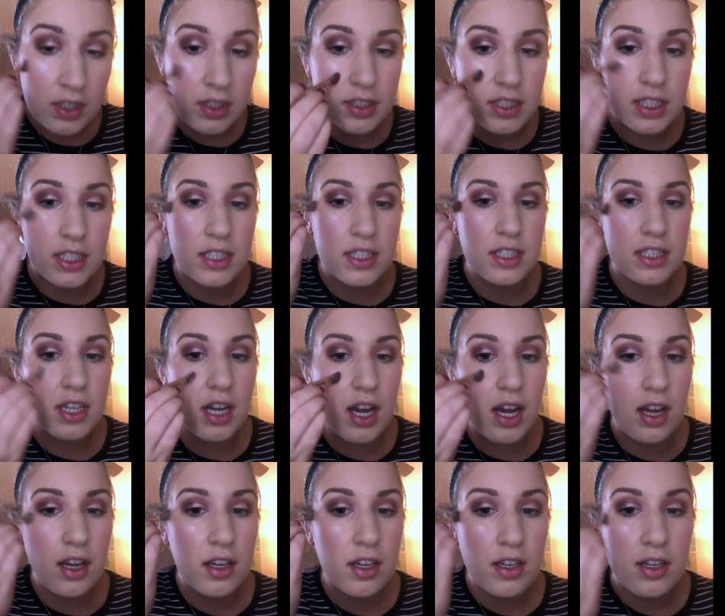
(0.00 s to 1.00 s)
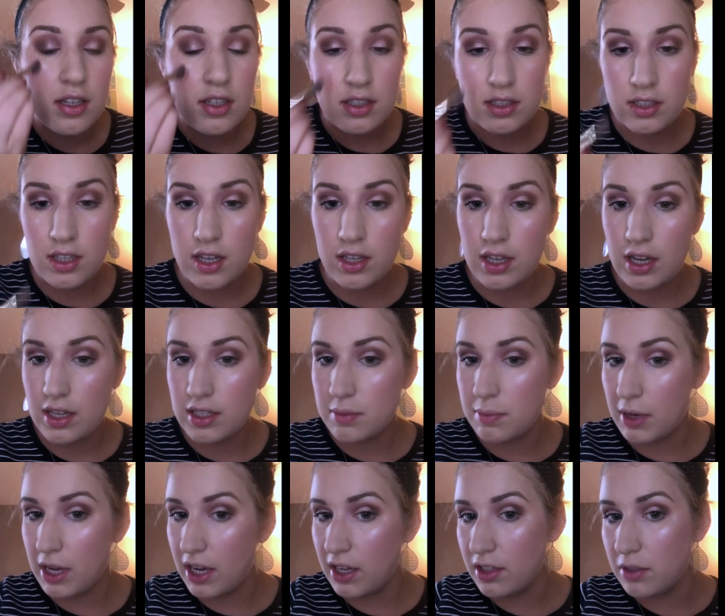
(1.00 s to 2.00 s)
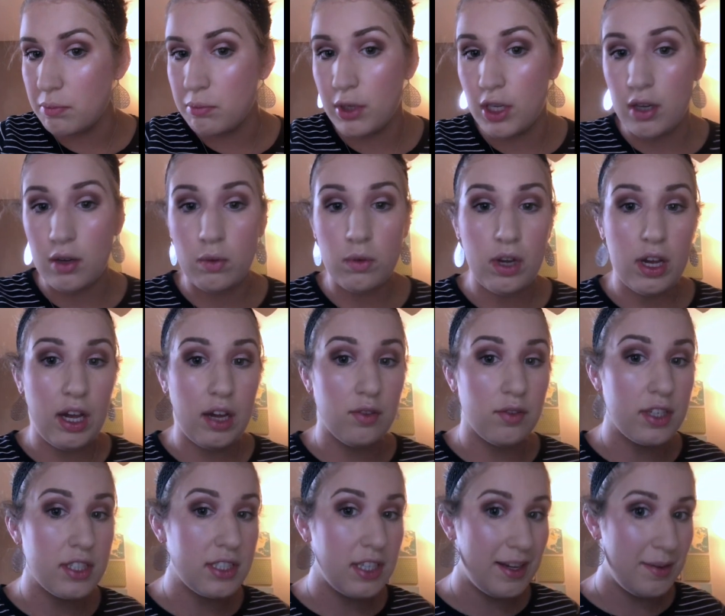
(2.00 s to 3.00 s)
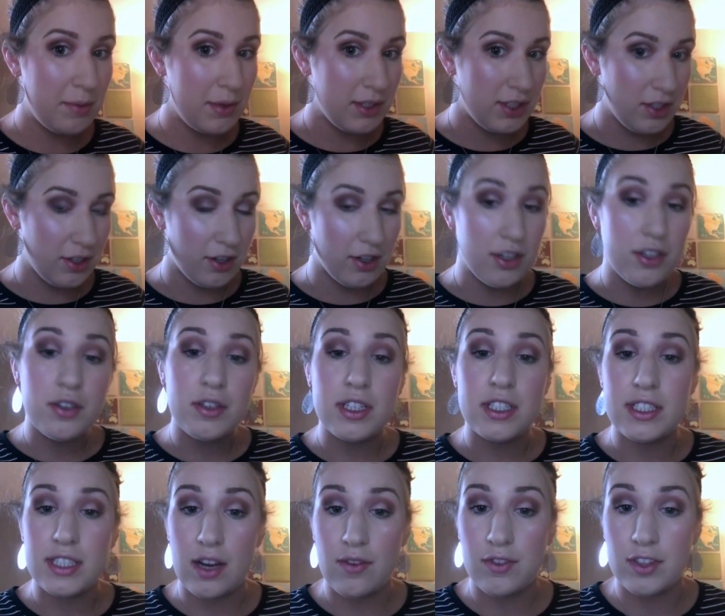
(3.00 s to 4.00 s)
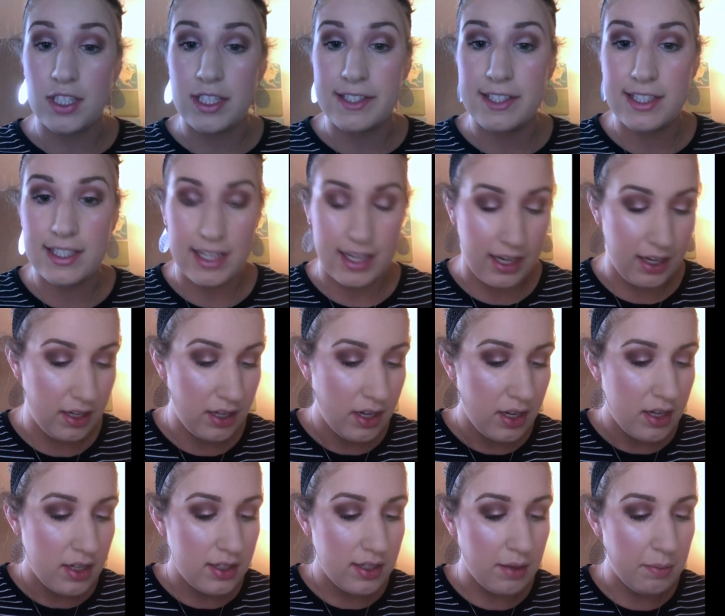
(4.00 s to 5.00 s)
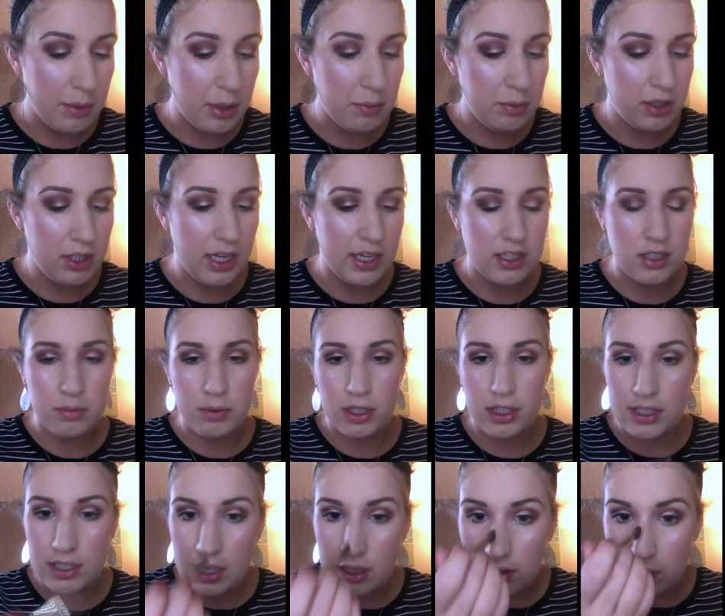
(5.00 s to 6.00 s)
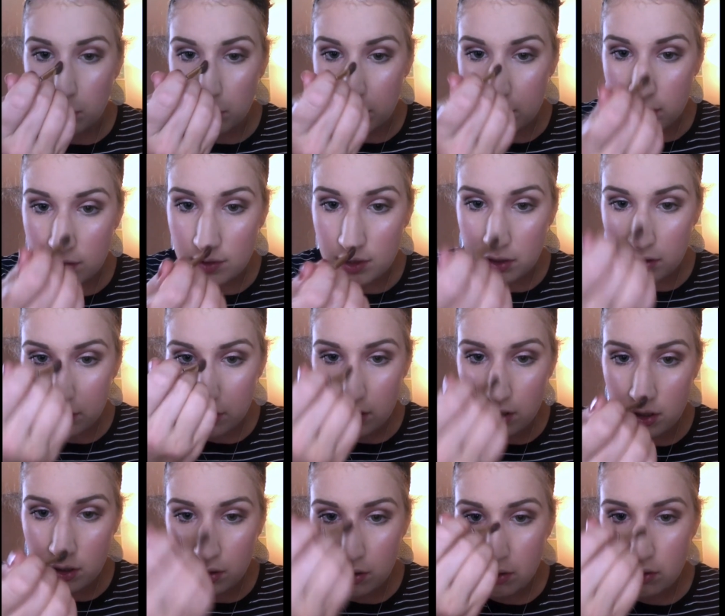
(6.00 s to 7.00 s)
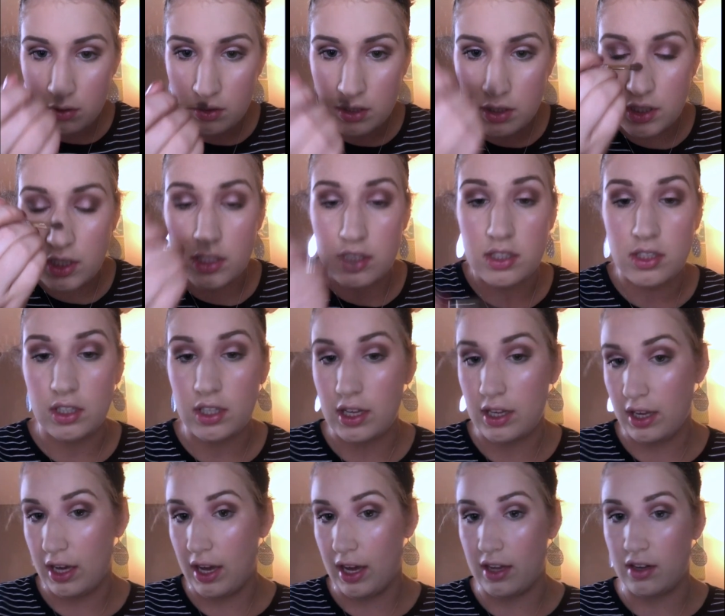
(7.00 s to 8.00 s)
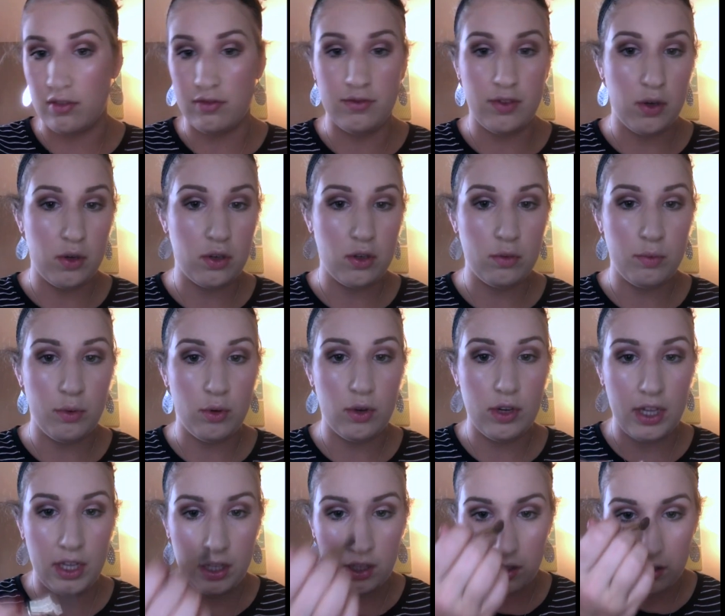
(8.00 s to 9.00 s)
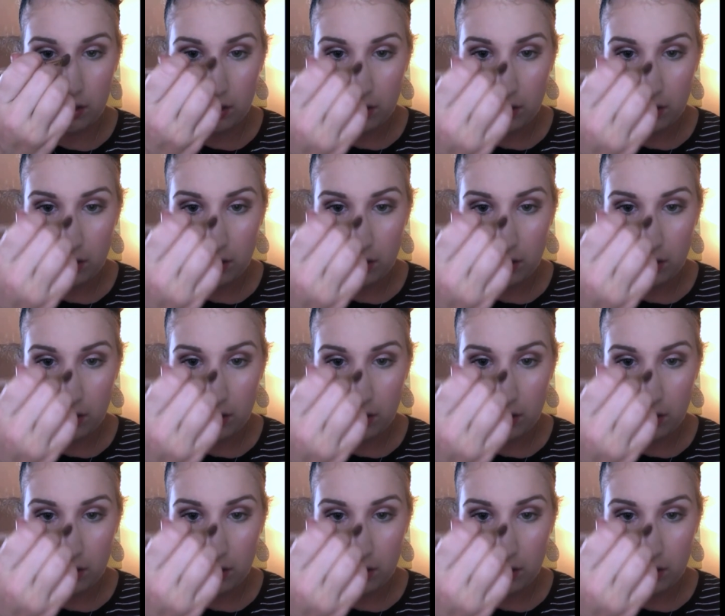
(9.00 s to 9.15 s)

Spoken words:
See, it's not as bad, but every time you turn, you can definitely see it. Some people like to put it down the bridge of their nose just to like add a focal point.